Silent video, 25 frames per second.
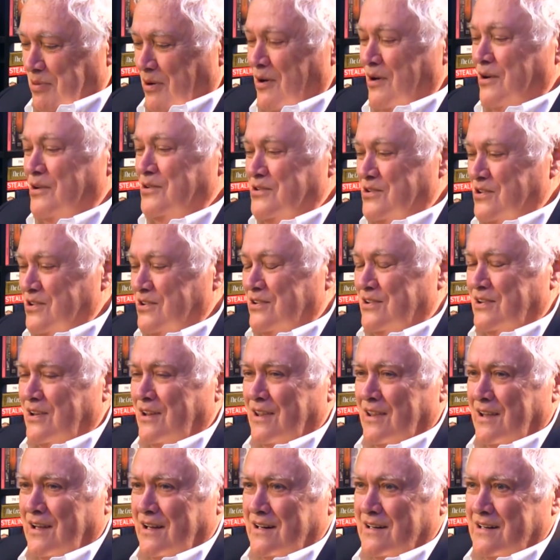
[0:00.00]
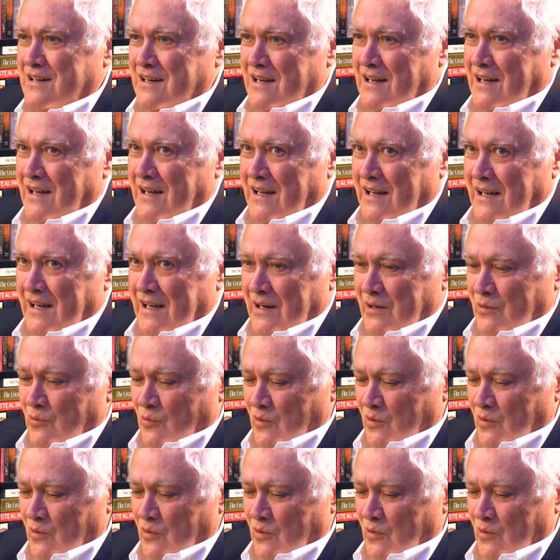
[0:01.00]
purchase of the day